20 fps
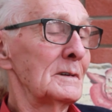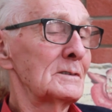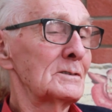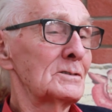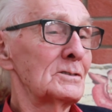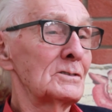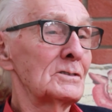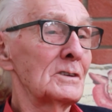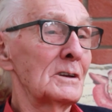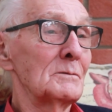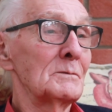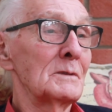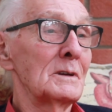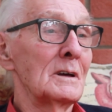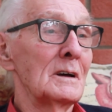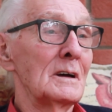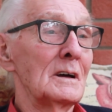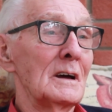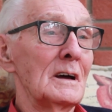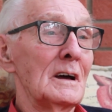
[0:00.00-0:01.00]
and she said to me,
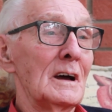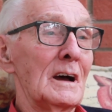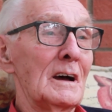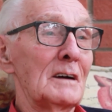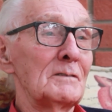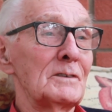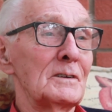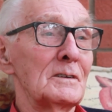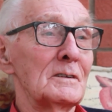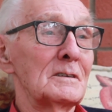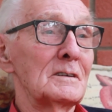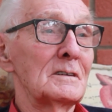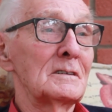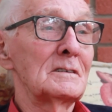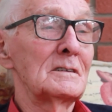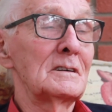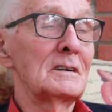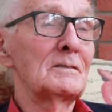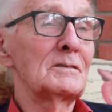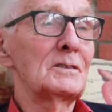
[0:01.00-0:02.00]

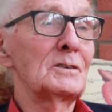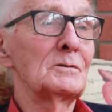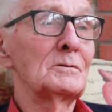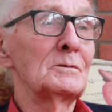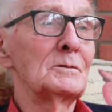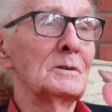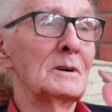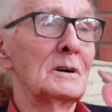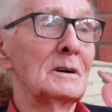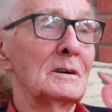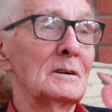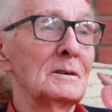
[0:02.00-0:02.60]
have you